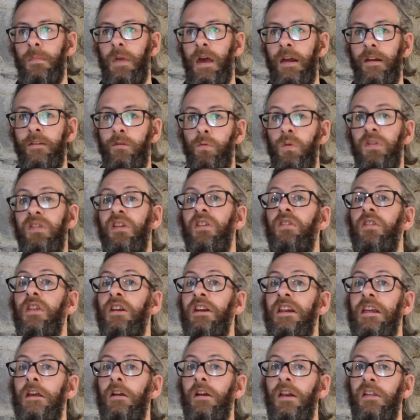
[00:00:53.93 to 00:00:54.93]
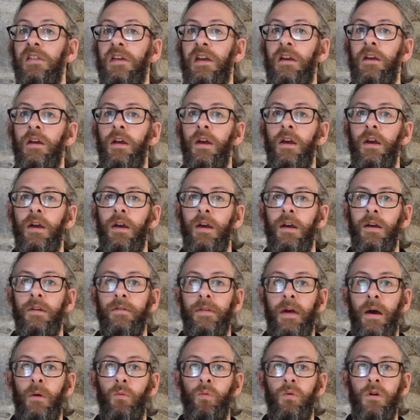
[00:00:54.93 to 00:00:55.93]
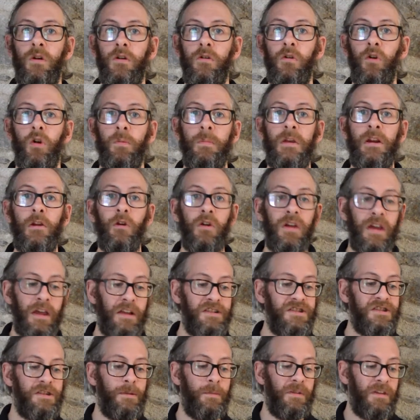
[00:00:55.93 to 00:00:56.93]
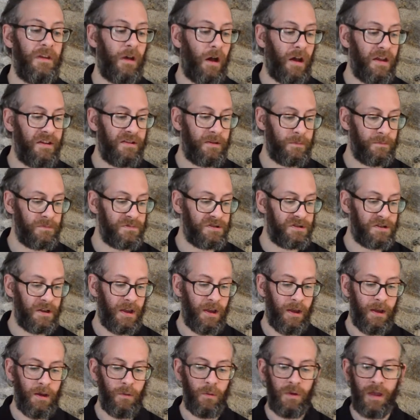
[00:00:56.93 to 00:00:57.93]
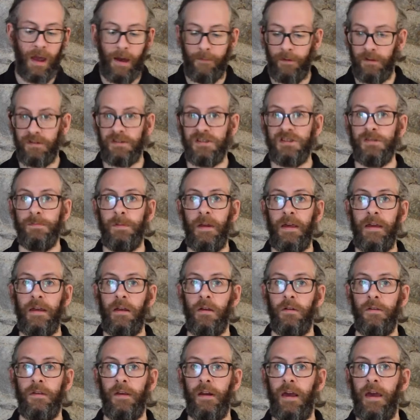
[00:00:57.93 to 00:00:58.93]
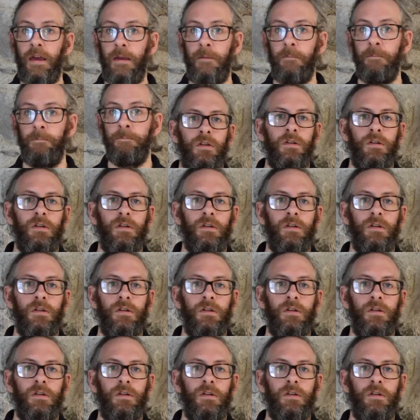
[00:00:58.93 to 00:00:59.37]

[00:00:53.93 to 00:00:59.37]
And it's within the Neolithic that we're going to be looking at some of the items we have on display here today.